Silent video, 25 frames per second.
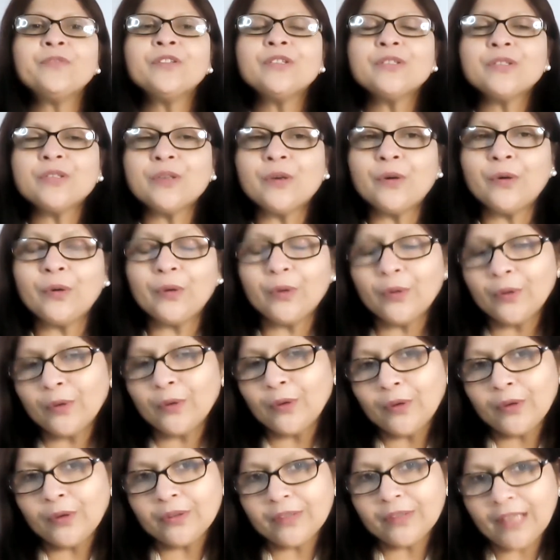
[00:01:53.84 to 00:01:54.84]
So
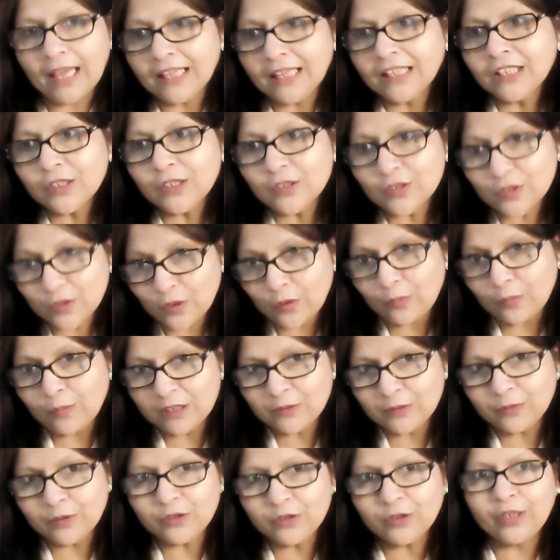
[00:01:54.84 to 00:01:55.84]
thank you so
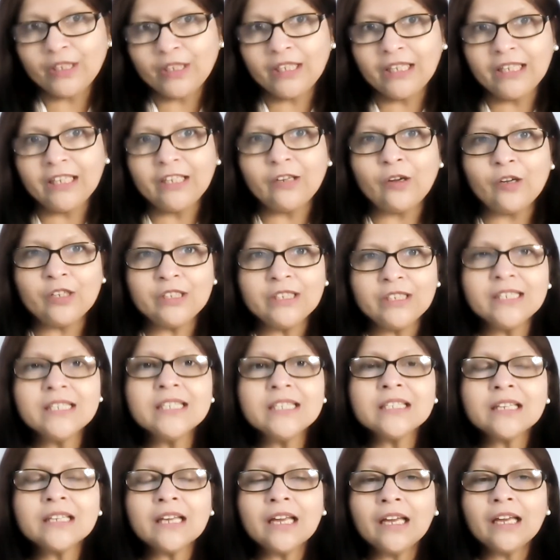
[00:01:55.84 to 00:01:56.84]
much for joining in,
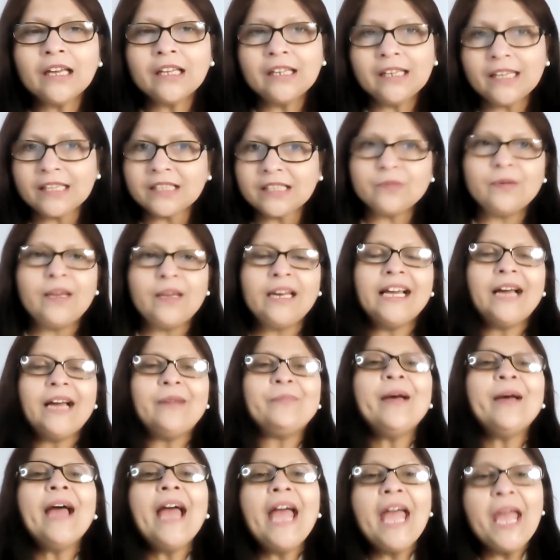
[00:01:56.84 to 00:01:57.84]
audience. Let's
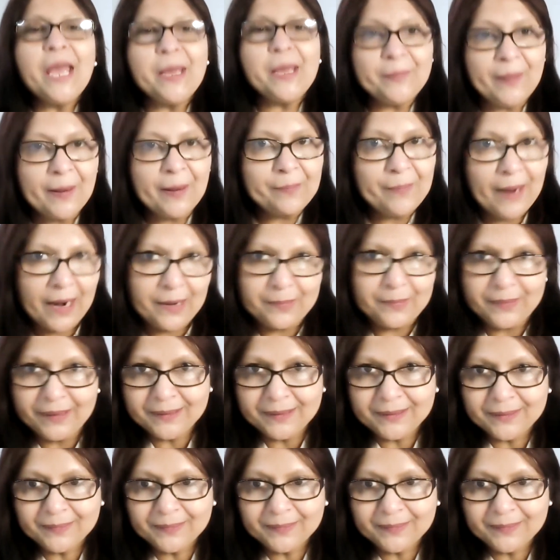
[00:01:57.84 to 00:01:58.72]
welcome Emma Barber.